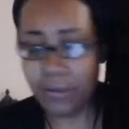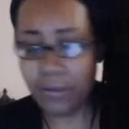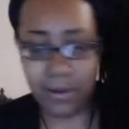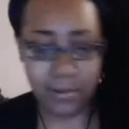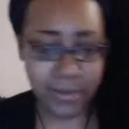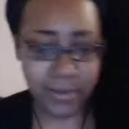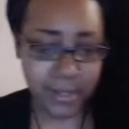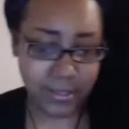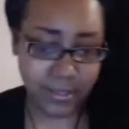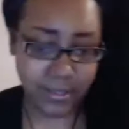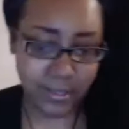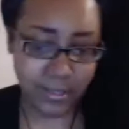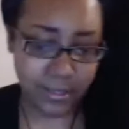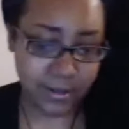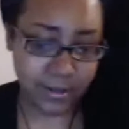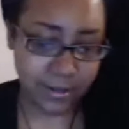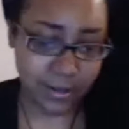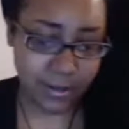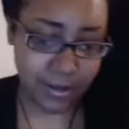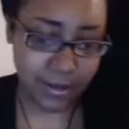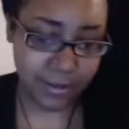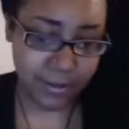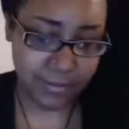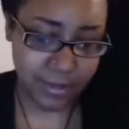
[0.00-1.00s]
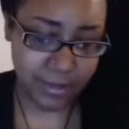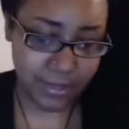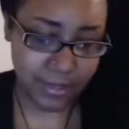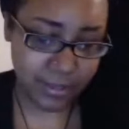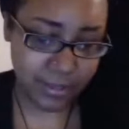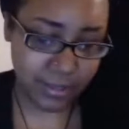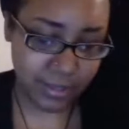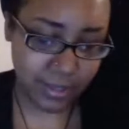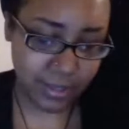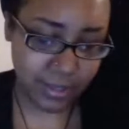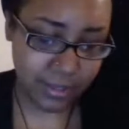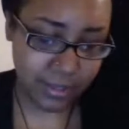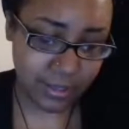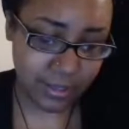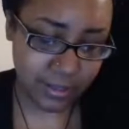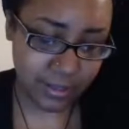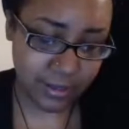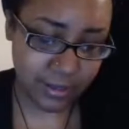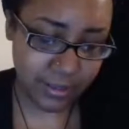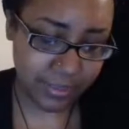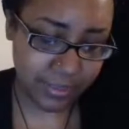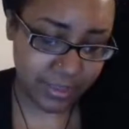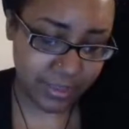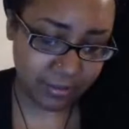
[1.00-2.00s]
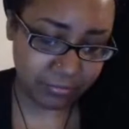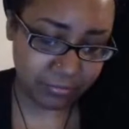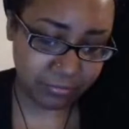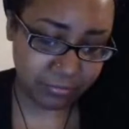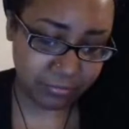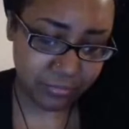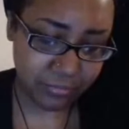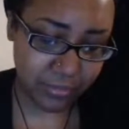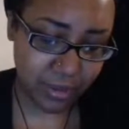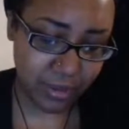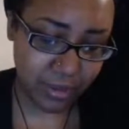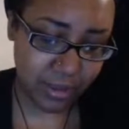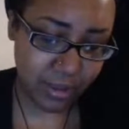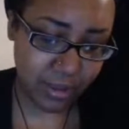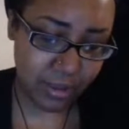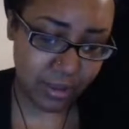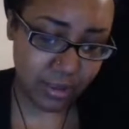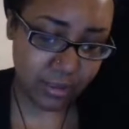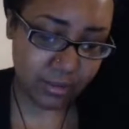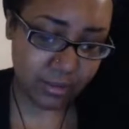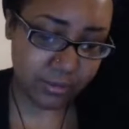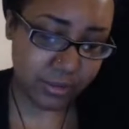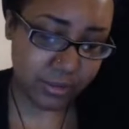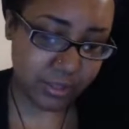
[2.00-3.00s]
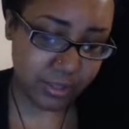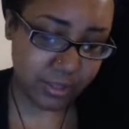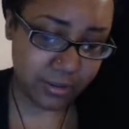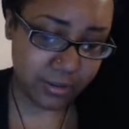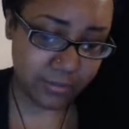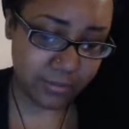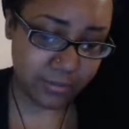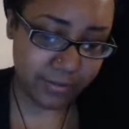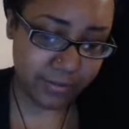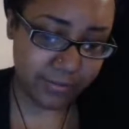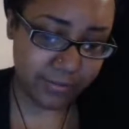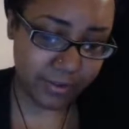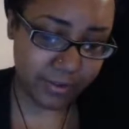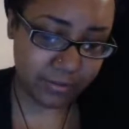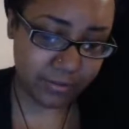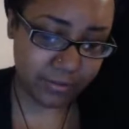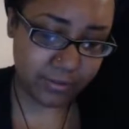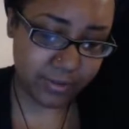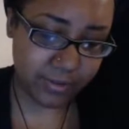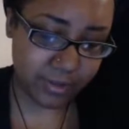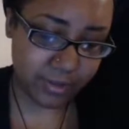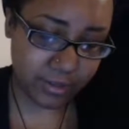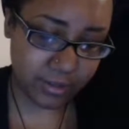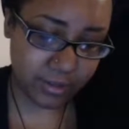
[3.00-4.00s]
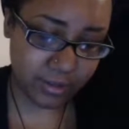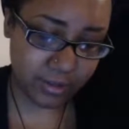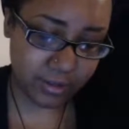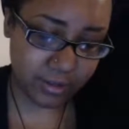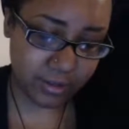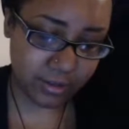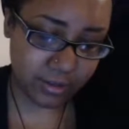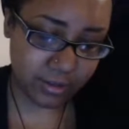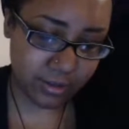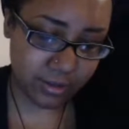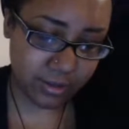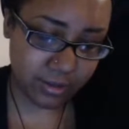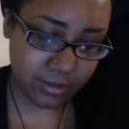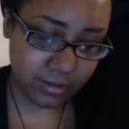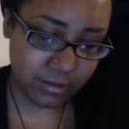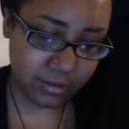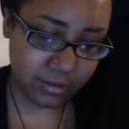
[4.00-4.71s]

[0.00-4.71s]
or I'm not seeing the comments because I see nothing. Phone, if I can see anything.